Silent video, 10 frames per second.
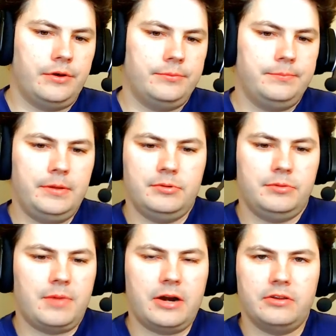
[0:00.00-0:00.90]
people you
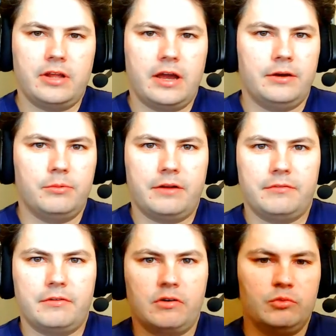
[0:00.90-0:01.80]
met online or
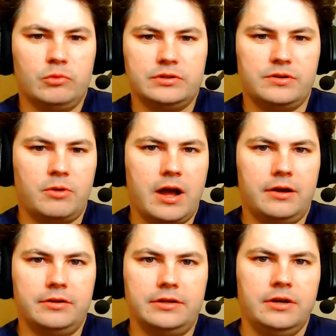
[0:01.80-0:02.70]
whatever once in a while,
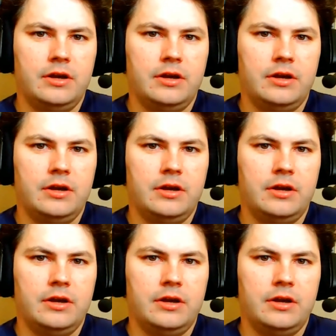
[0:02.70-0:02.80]
and